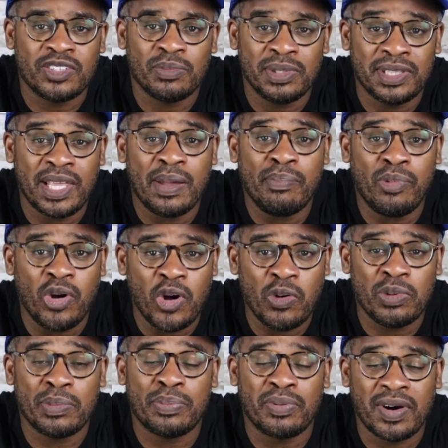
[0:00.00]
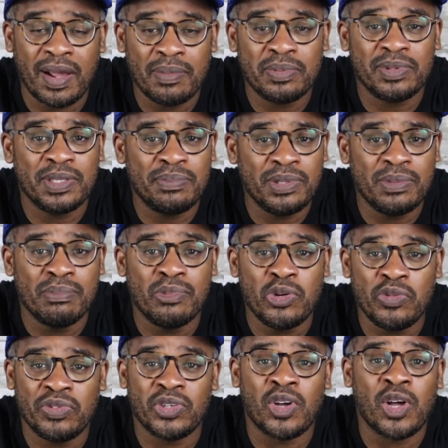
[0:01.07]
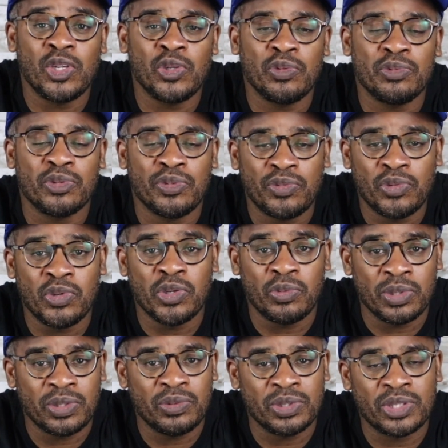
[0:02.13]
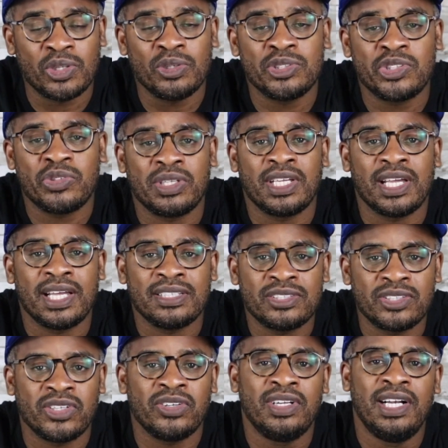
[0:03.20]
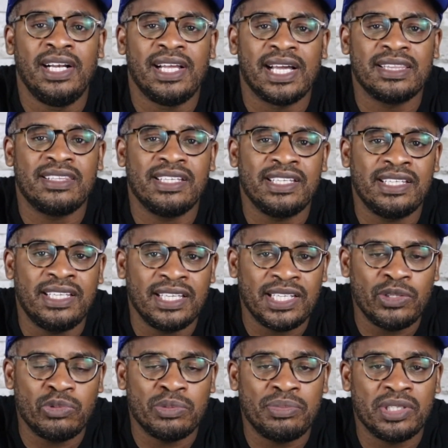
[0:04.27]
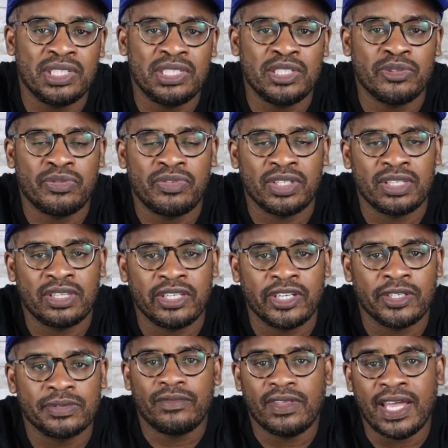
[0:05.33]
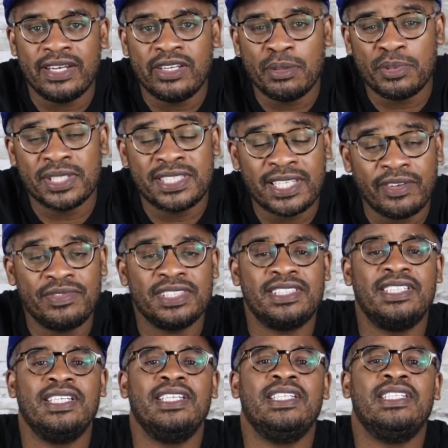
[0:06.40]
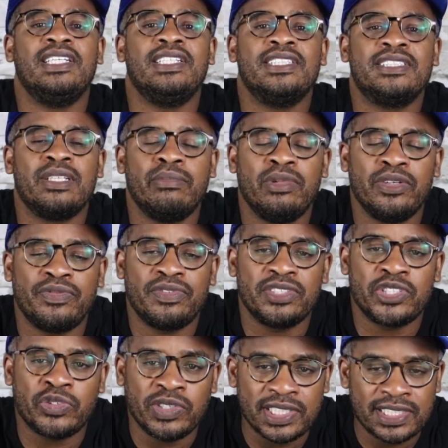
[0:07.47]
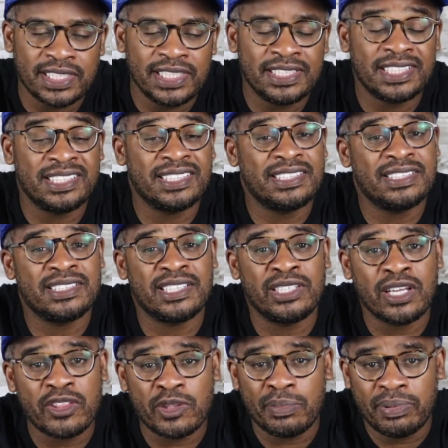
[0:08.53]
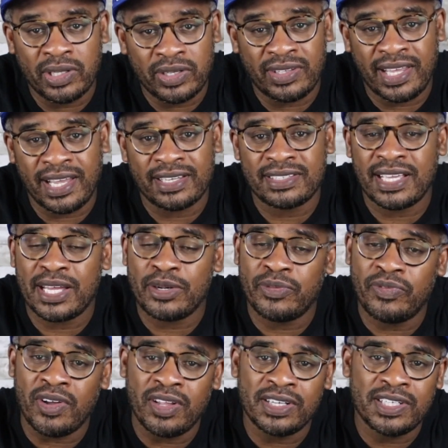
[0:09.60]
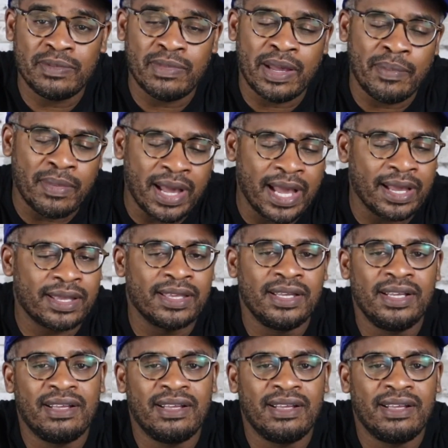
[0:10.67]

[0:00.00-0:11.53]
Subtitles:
I mean, that ball would probably be moving all over the floor with those guys, so I think Giddey would be a good fit there. At number 17, it is the Memphis Grizzlies, and this is another player that has kind of fallen in my mock.